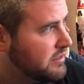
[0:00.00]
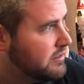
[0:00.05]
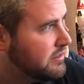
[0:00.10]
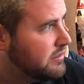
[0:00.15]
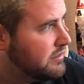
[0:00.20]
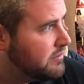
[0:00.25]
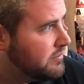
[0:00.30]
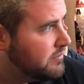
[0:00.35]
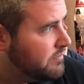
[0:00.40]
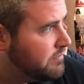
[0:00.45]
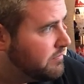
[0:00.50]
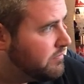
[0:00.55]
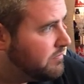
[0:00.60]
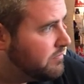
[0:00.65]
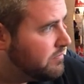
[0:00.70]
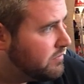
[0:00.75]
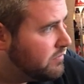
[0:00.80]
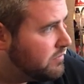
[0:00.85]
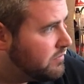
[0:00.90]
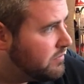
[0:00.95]

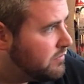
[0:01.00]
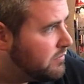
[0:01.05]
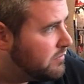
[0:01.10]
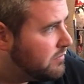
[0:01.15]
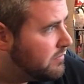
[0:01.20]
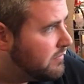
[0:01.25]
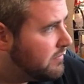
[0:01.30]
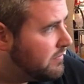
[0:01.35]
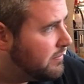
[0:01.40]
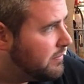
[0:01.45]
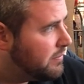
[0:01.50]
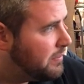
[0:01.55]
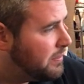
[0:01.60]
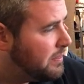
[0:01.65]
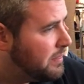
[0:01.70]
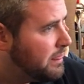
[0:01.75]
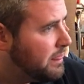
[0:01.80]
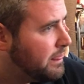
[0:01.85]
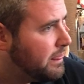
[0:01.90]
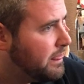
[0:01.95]

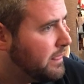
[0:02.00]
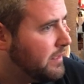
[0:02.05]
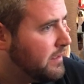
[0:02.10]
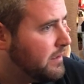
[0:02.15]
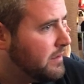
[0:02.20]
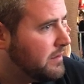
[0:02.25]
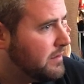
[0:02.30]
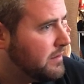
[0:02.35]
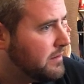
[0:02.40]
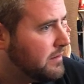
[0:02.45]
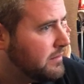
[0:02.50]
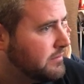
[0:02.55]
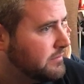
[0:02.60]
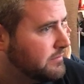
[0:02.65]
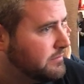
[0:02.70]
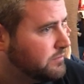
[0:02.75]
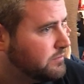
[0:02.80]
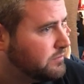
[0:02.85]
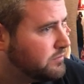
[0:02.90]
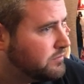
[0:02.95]

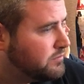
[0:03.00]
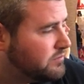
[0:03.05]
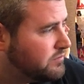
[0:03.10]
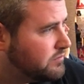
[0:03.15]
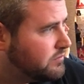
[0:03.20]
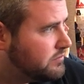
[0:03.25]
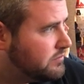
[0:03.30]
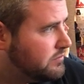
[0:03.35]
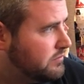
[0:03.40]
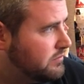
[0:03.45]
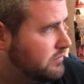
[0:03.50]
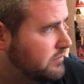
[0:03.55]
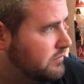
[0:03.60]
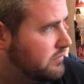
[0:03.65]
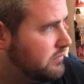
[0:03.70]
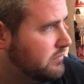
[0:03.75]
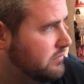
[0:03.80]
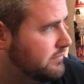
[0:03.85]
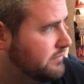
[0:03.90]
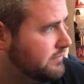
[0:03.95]

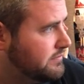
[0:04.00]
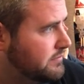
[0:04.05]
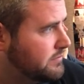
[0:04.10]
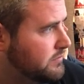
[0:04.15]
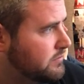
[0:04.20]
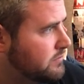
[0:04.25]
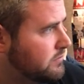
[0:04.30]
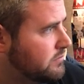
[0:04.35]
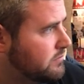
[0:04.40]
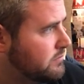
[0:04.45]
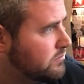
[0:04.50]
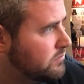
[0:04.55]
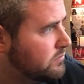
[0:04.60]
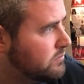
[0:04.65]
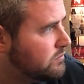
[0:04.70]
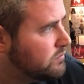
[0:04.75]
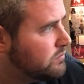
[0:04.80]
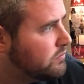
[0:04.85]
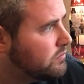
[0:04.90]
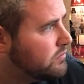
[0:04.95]

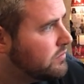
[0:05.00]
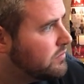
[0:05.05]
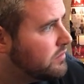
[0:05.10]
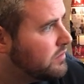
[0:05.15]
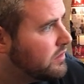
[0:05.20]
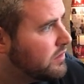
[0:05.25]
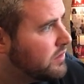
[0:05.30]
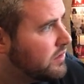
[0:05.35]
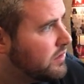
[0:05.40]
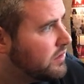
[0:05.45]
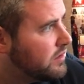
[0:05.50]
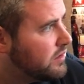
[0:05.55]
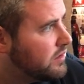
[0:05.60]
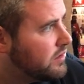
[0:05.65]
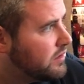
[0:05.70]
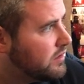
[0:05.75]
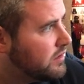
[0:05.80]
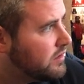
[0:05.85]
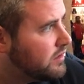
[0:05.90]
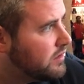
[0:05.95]

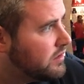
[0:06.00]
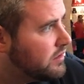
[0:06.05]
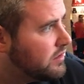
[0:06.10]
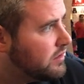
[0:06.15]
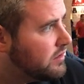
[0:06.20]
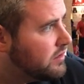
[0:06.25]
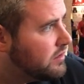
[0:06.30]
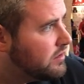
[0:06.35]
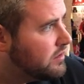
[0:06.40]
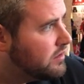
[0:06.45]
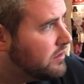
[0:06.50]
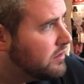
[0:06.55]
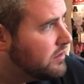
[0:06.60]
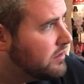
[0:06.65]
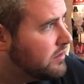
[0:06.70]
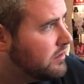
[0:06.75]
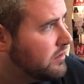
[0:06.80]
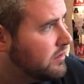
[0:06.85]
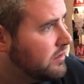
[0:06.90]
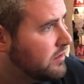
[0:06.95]

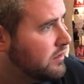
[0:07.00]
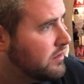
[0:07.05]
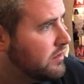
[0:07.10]
[no speech]